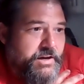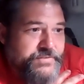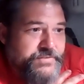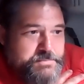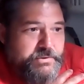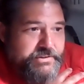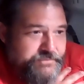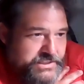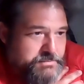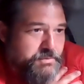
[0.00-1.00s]
visible and
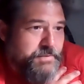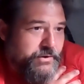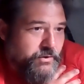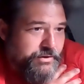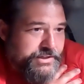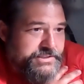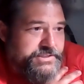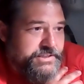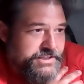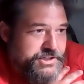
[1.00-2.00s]
invisible minorities,
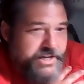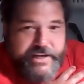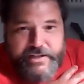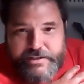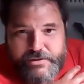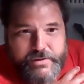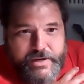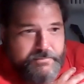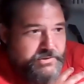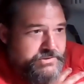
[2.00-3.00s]
indigeneity,
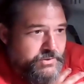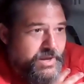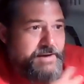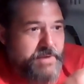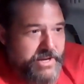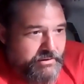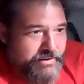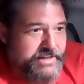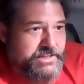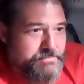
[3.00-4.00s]
newcomers? So am I
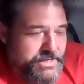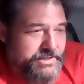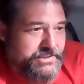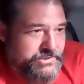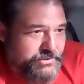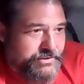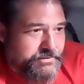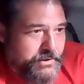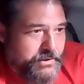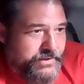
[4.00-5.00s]
correct in being concerned
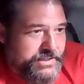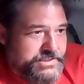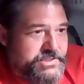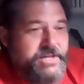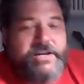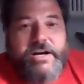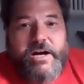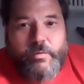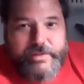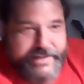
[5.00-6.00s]
about this?
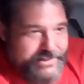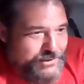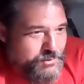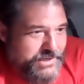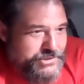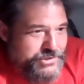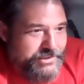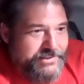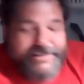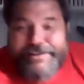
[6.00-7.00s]
A related
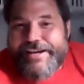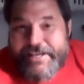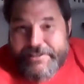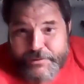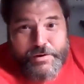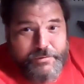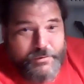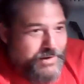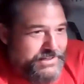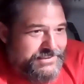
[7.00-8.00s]
question, and sorry for
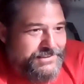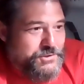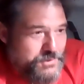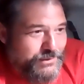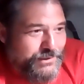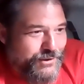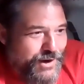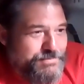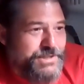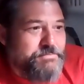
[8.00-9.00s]
raising the nuclear
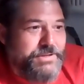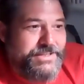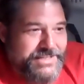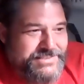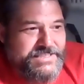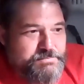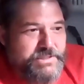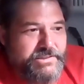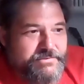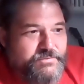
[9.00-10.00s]
option, but does this bill